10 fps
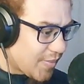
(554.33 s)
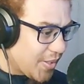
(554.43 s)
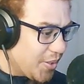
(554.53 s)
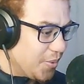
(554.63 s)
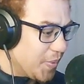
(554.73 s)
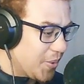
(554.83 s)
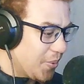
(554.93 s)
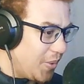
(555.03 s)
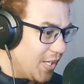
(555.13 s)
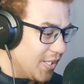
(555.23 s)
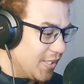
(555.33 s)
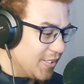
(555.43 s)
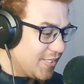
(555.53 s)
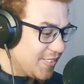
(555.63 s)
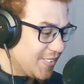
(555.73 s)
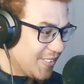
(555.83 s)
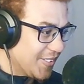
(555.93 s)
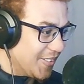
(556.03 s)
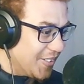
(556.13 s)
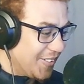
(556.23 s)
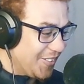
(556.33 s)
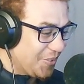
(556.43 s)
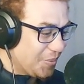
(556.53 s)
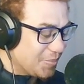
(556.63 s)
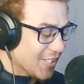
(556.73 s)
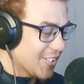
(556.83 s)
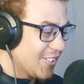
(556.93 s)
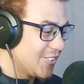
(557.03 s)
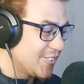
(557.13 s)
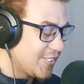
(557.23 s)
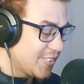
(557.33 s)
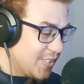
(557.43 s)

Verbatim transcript: You be quiet. Oh my gosh.